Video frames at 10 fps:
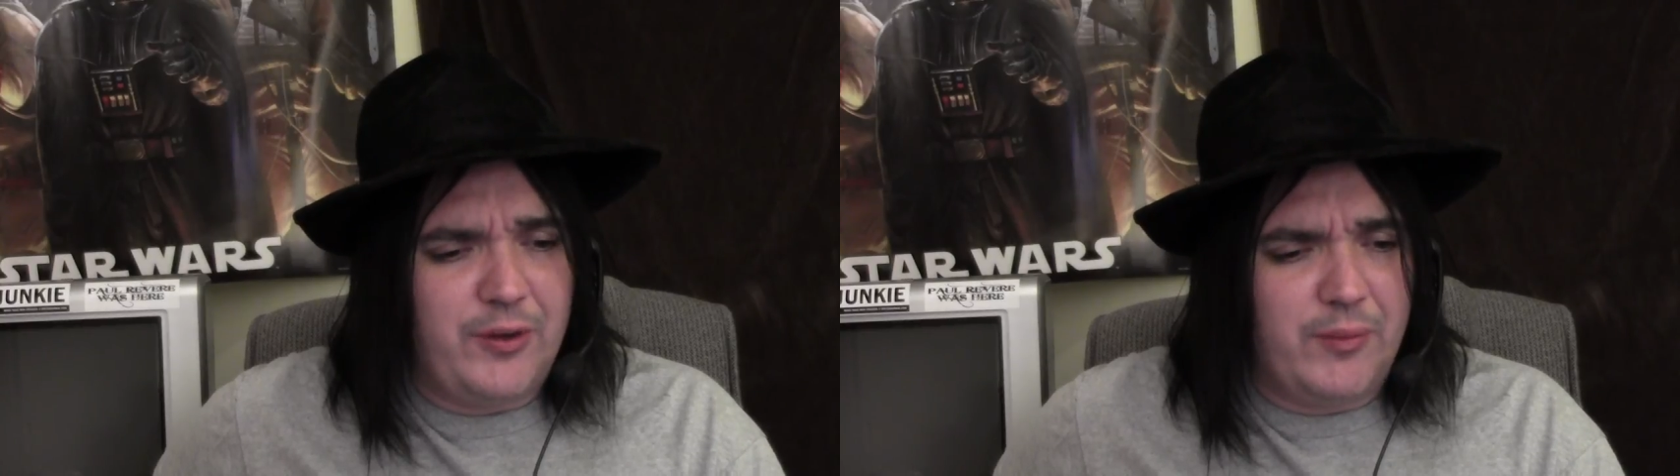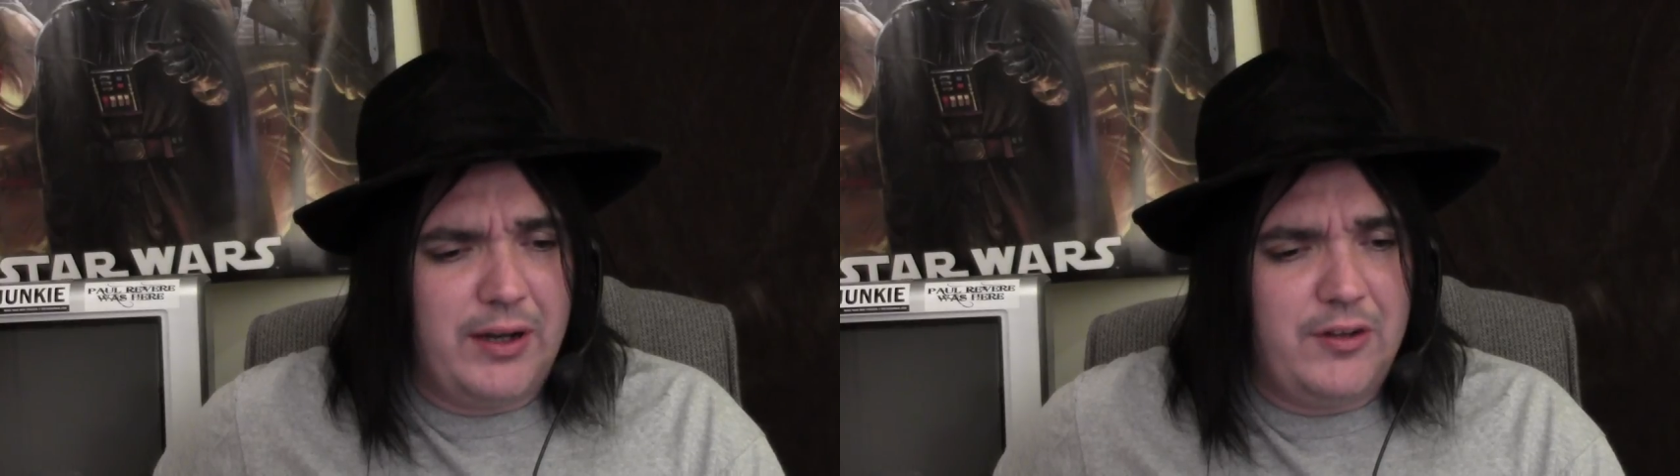
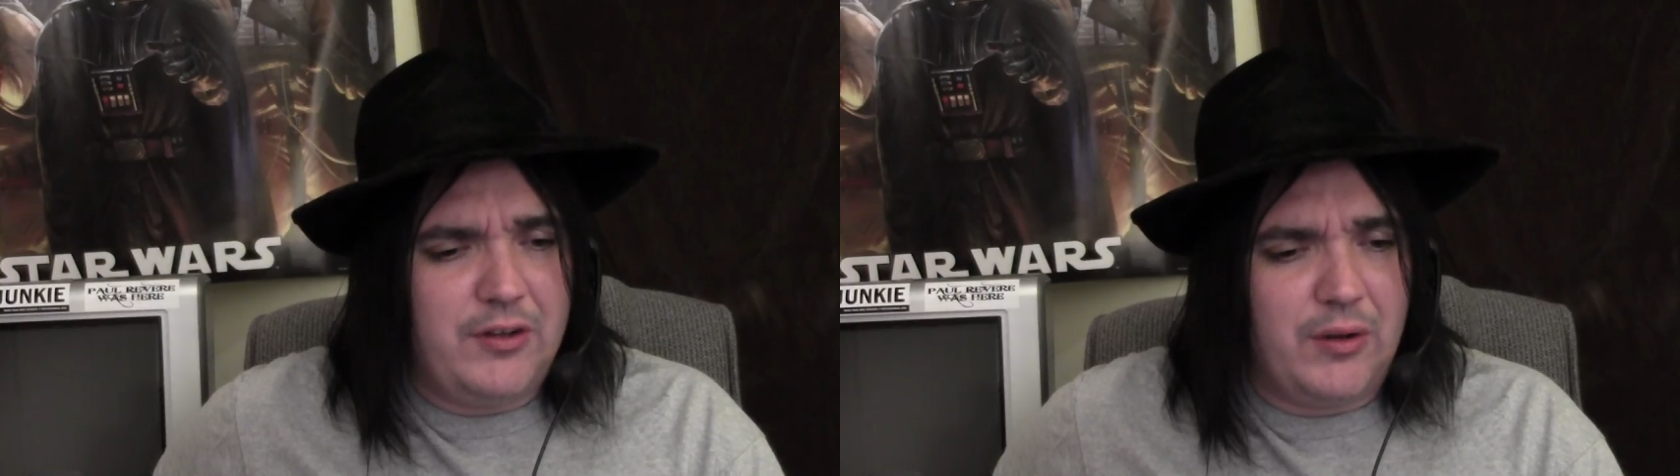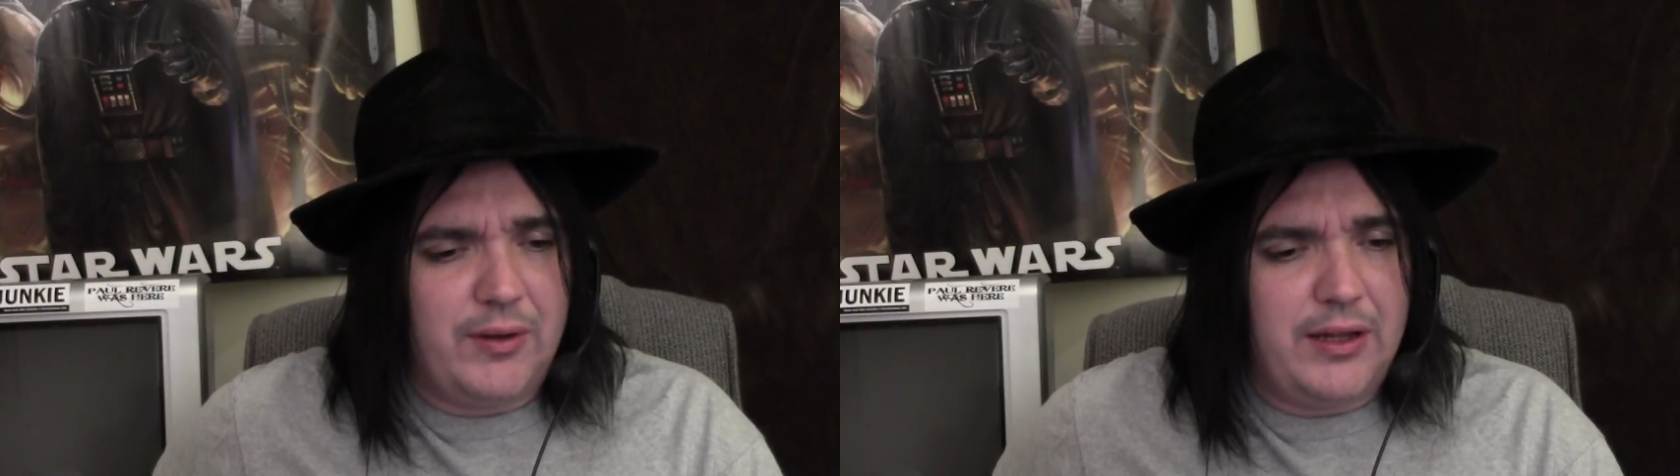you want to
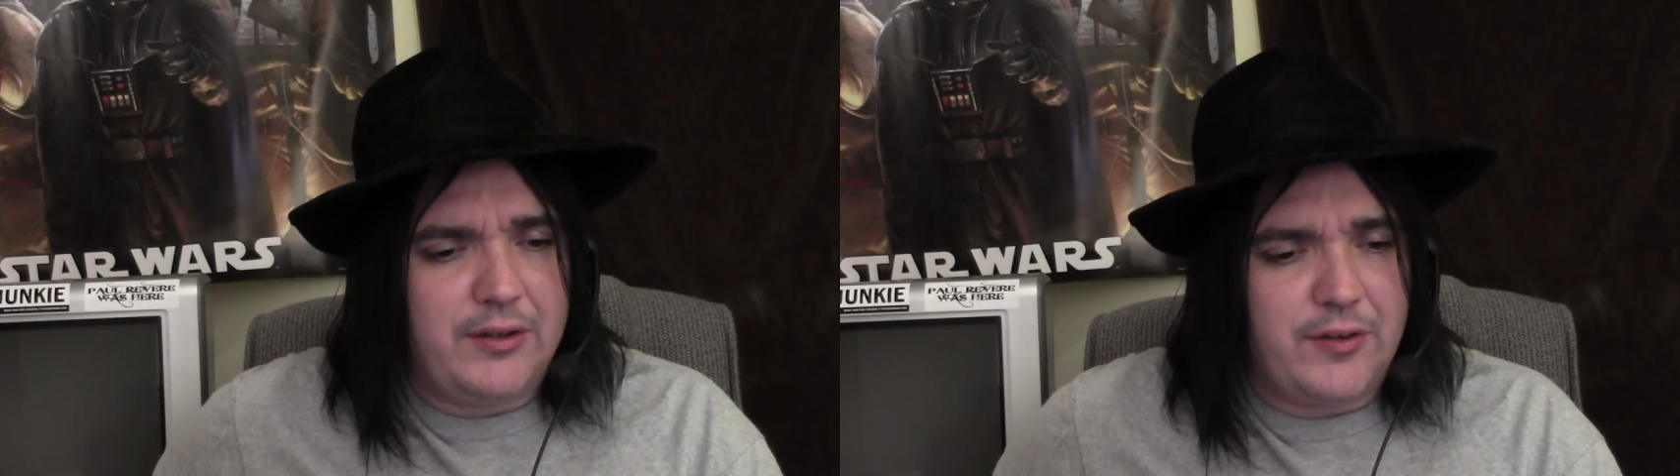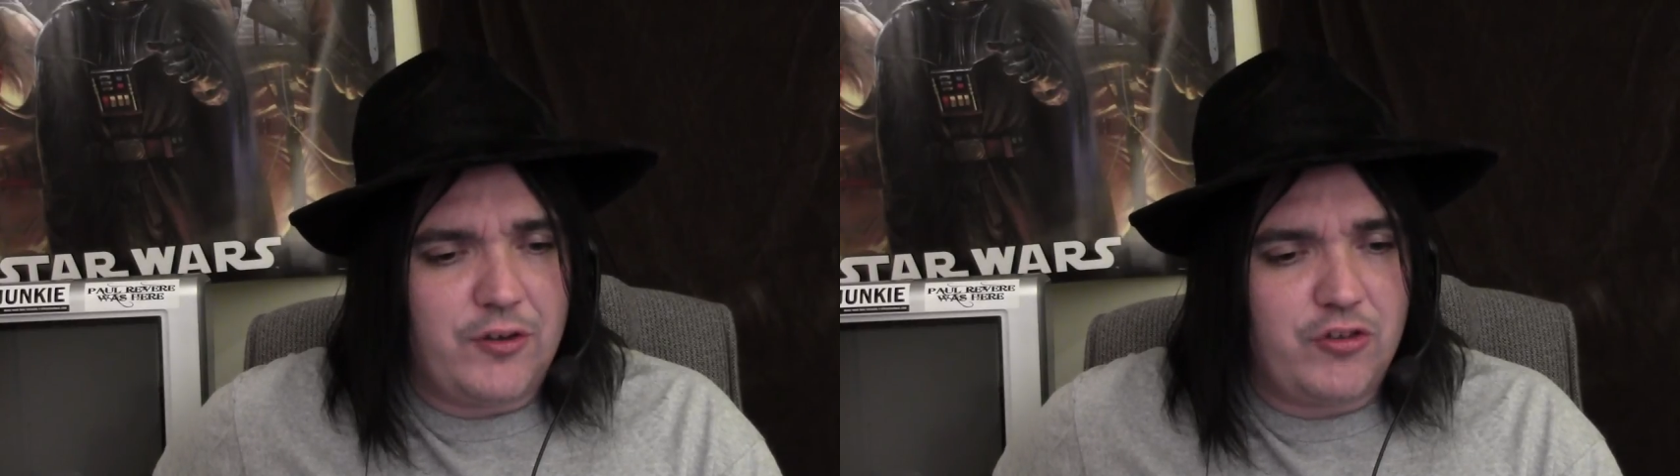donate
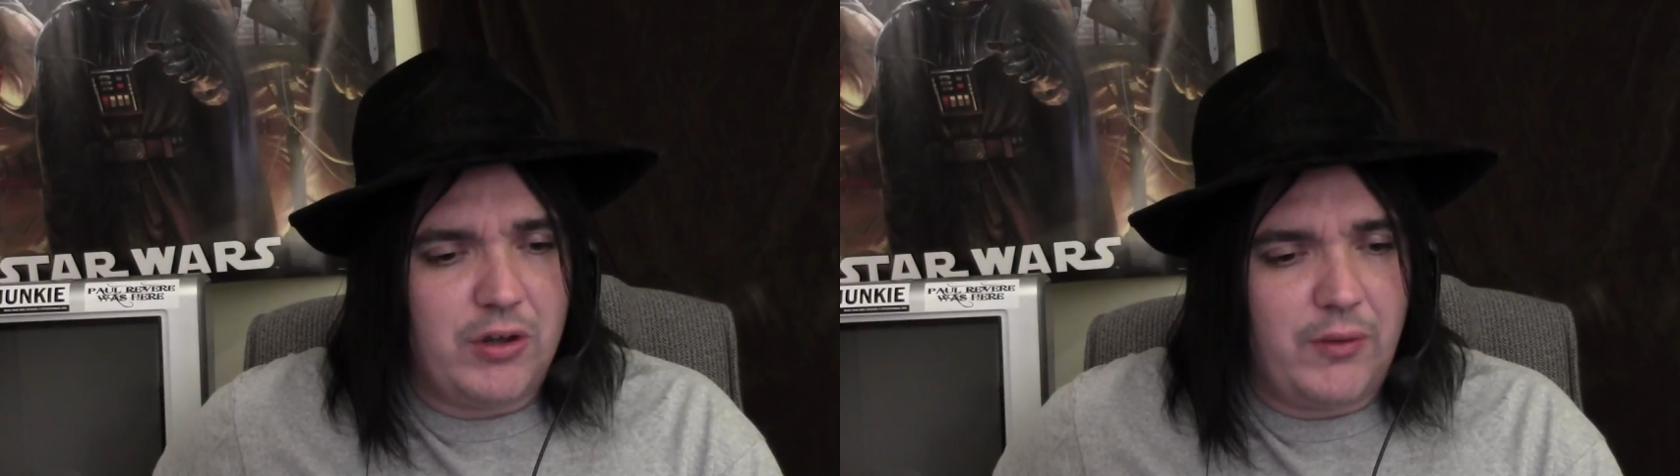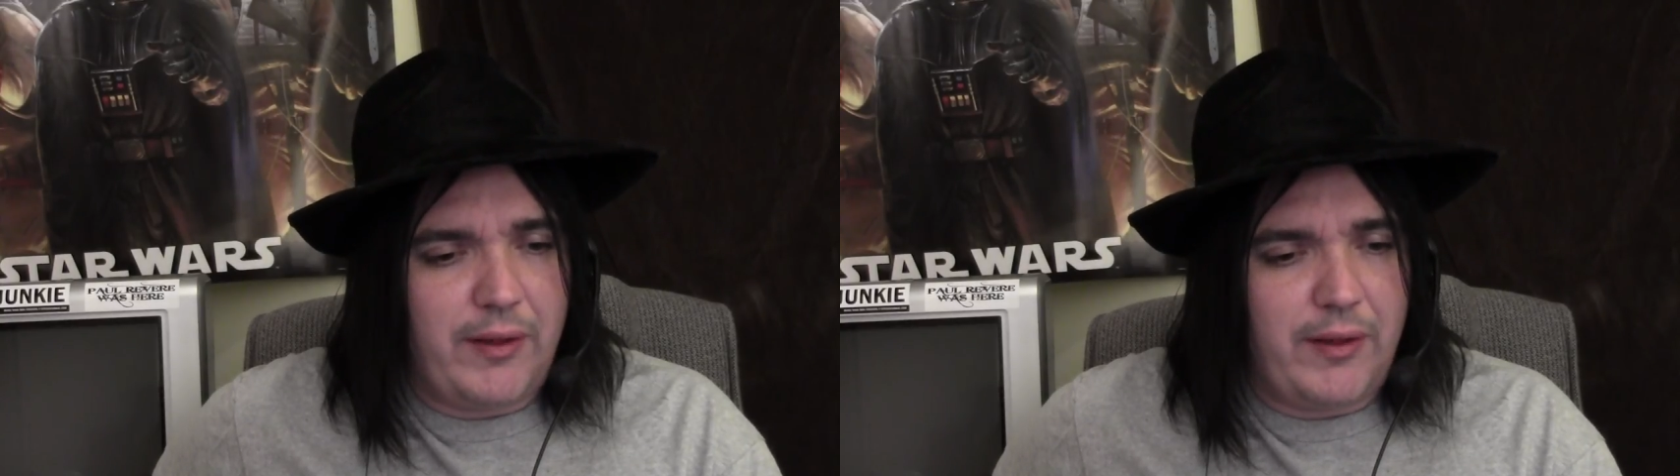to the show,